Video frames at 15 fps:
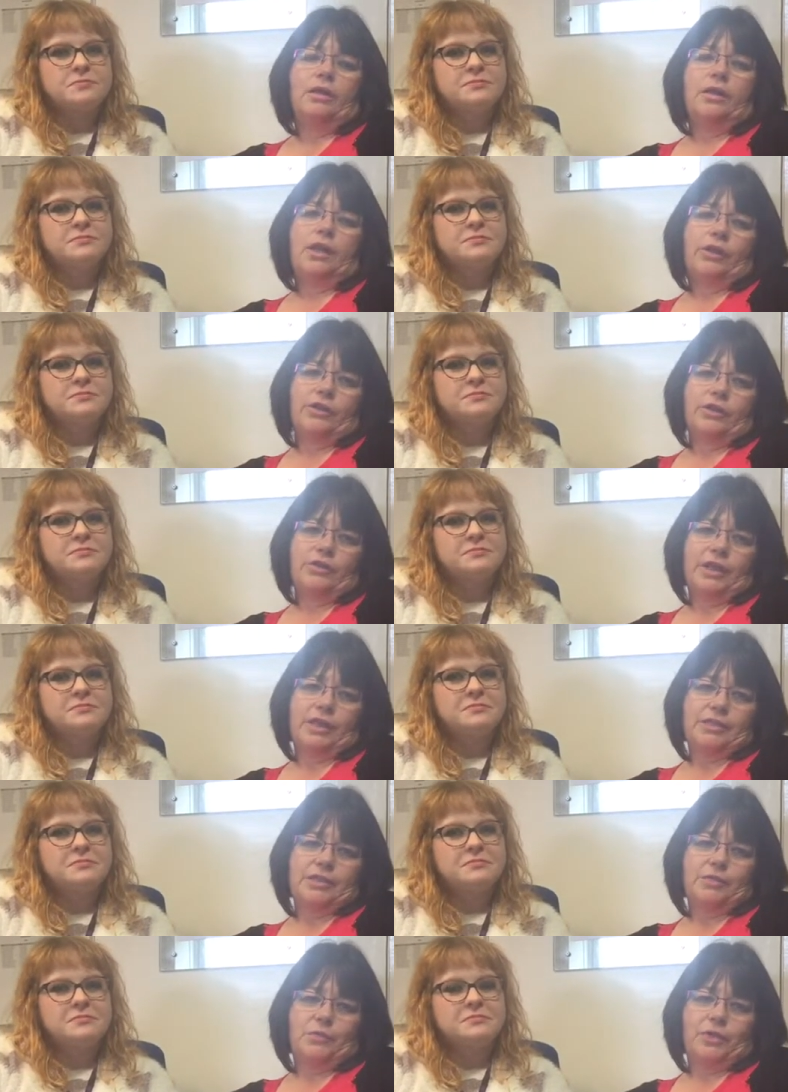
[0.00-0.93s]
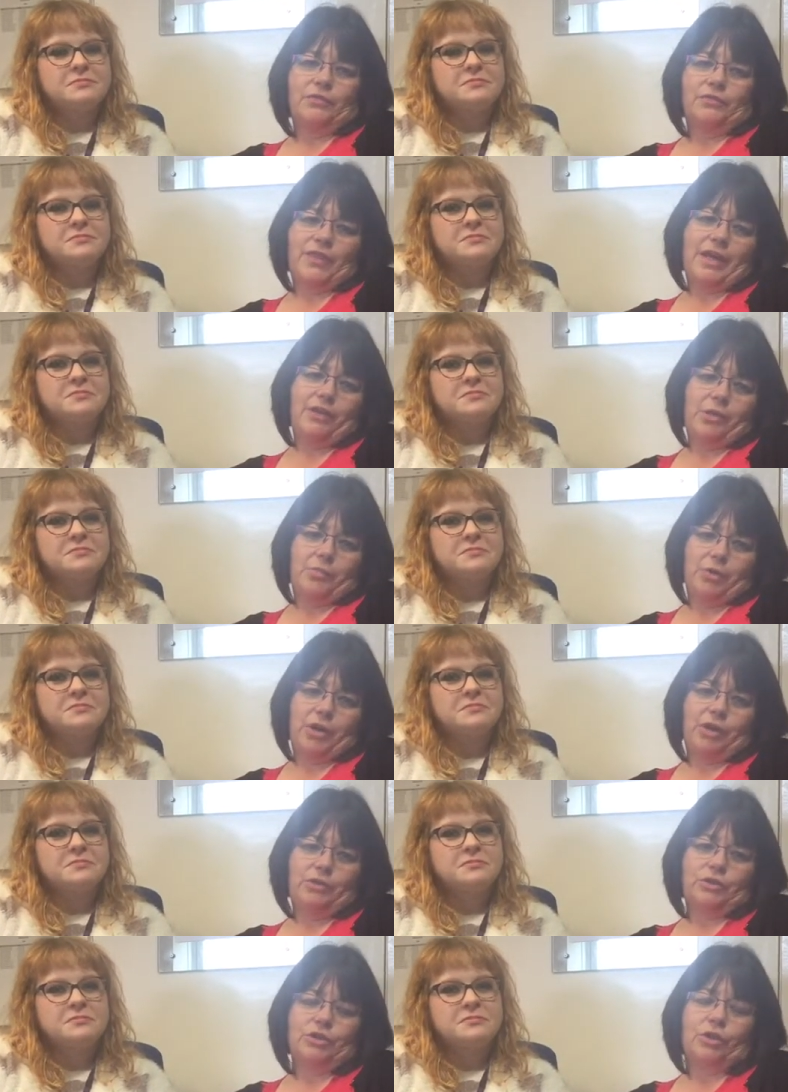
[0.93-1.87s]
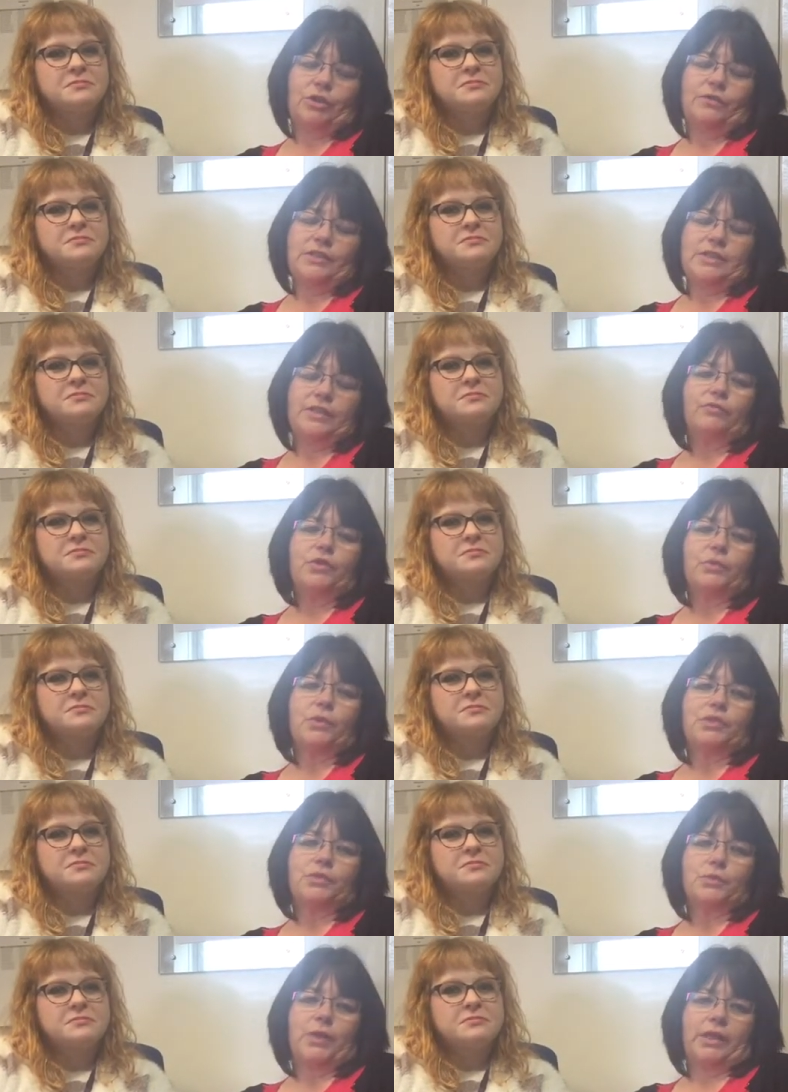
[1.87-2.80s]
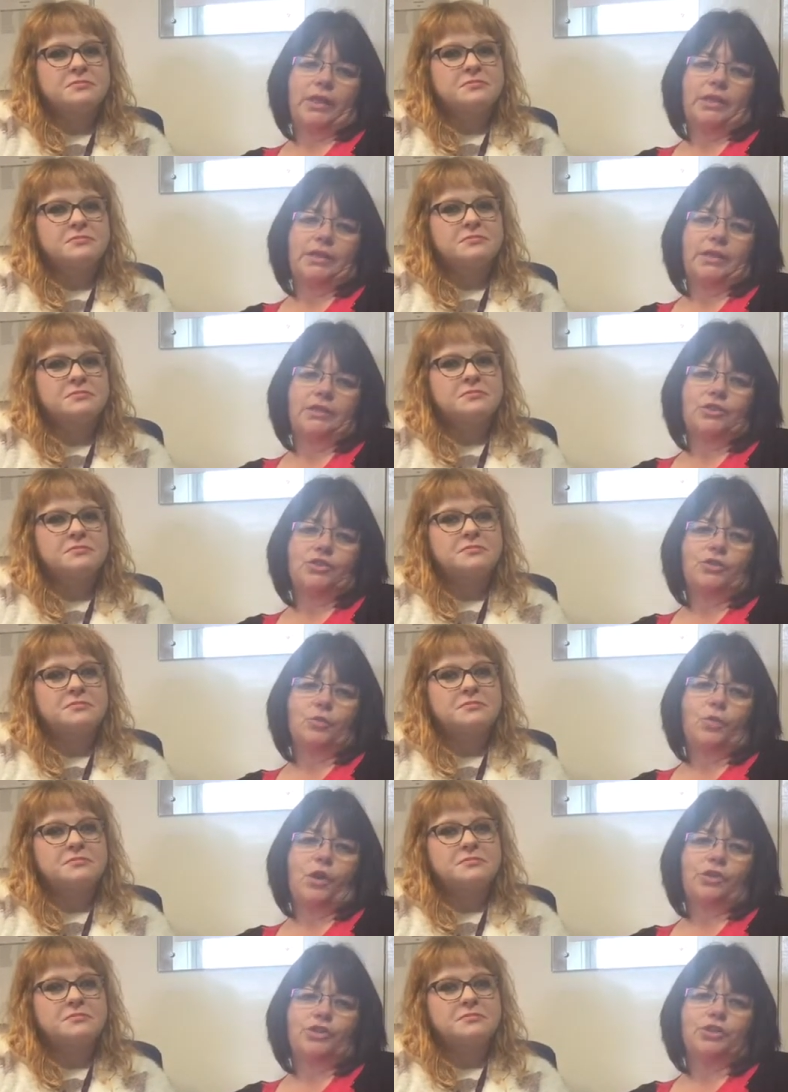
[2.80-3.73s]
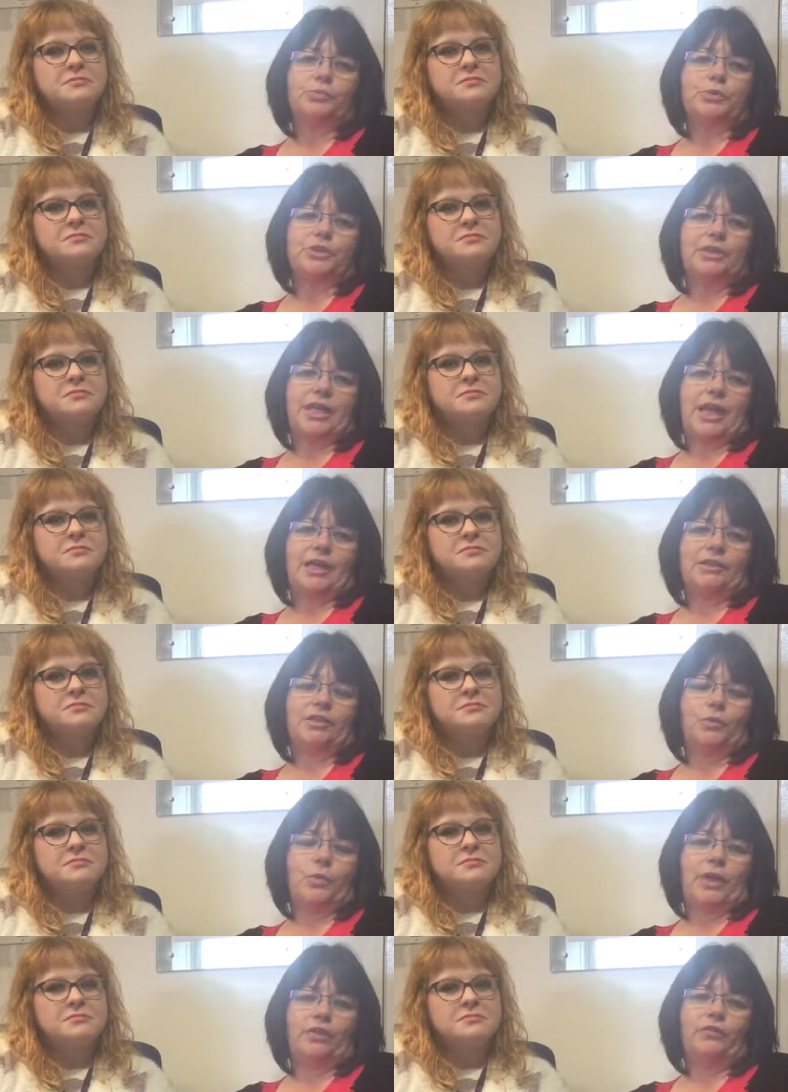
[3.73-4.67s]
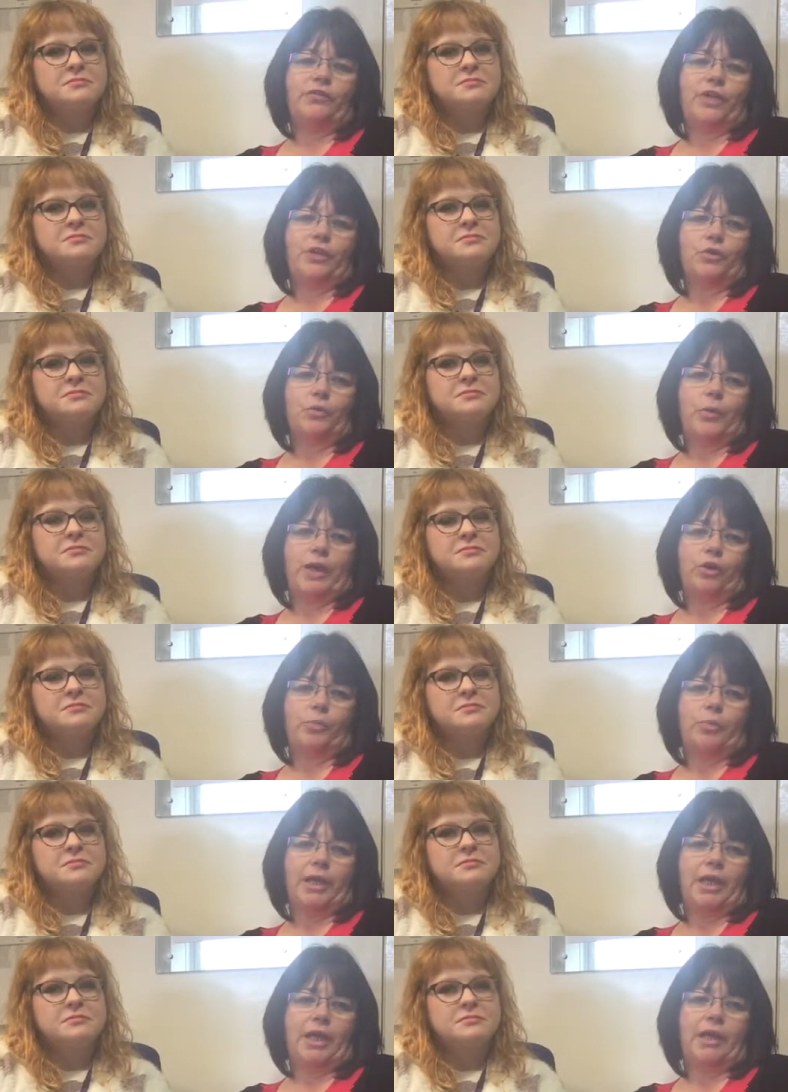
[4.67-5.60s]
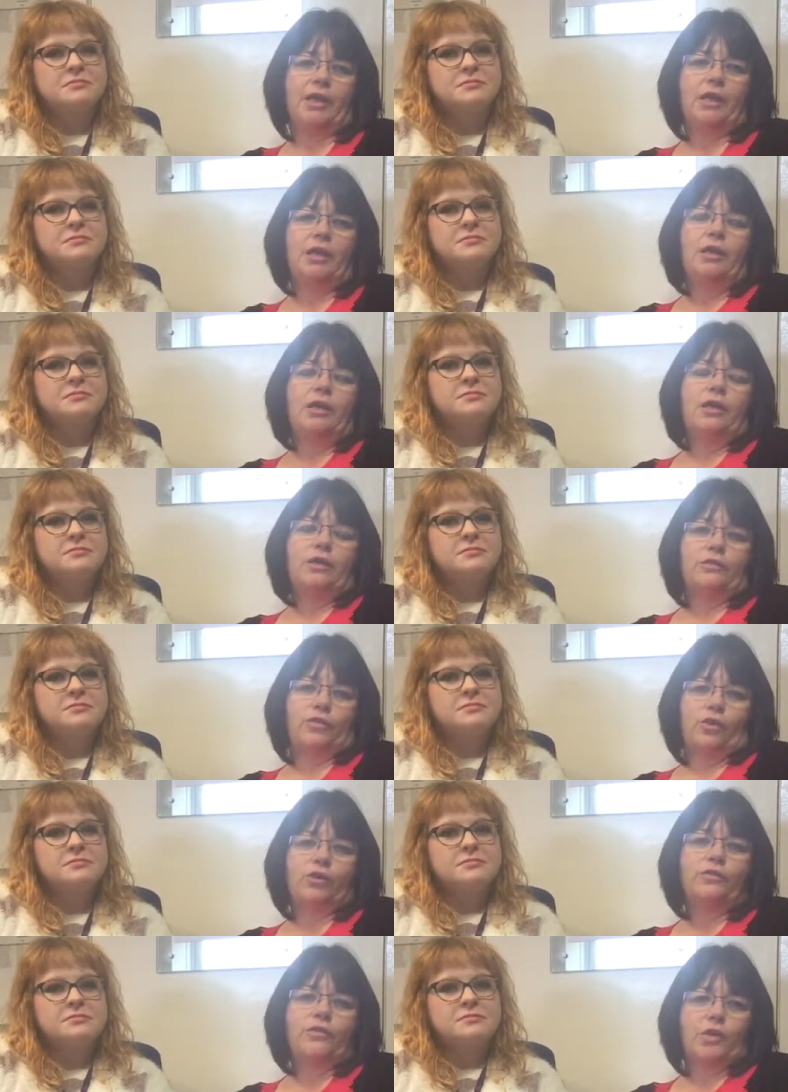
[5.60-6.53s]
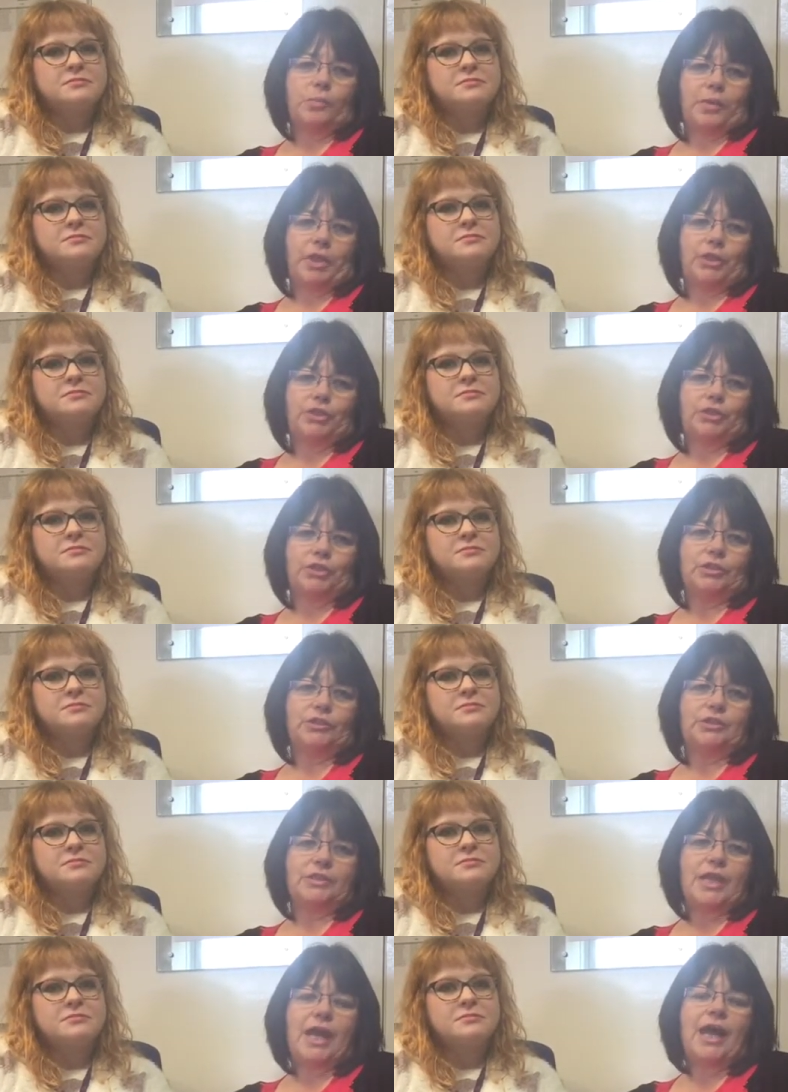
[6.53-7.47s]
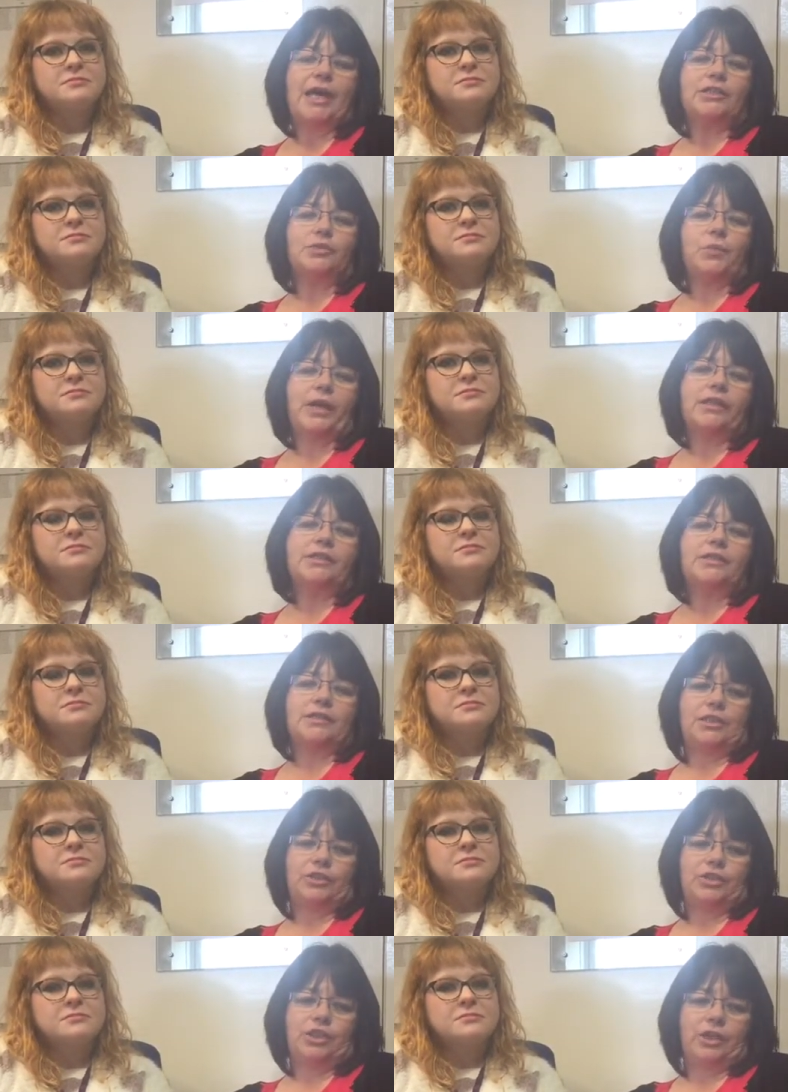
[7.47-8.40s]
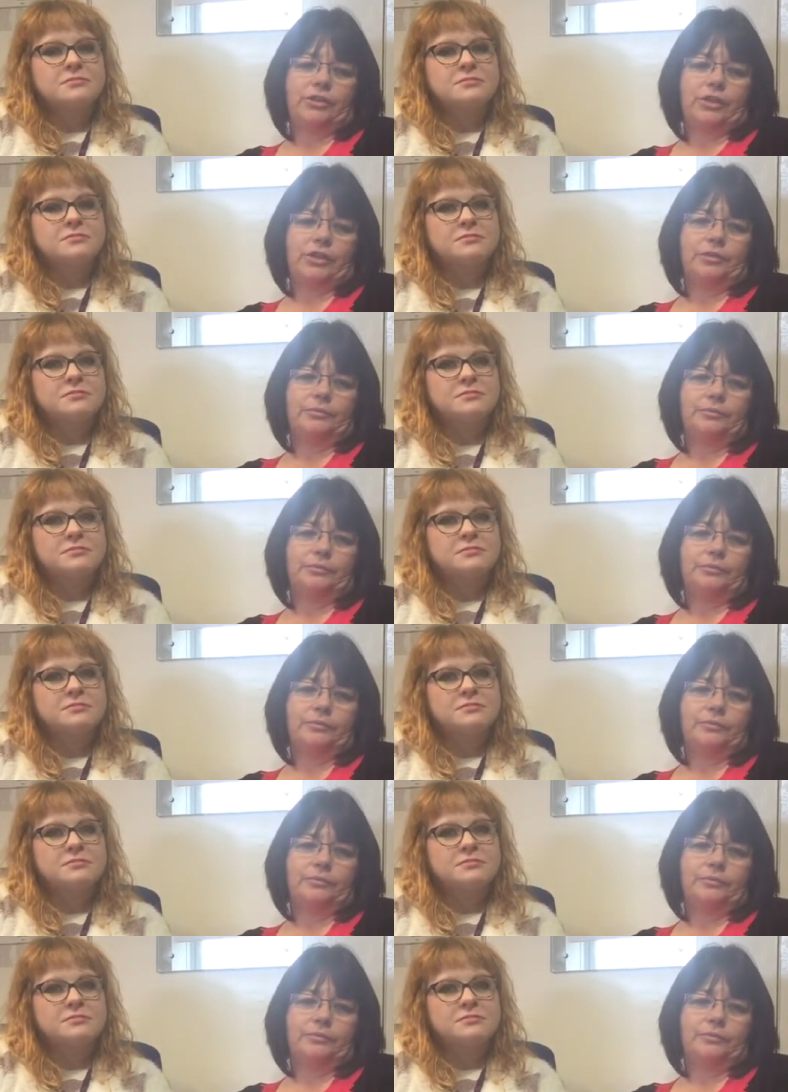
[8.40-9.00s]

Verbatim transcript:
Speaker 1: The other things that we are very proud of is everyone's willingness to work to protect the welfare and well-being of all of our patients as well as each other.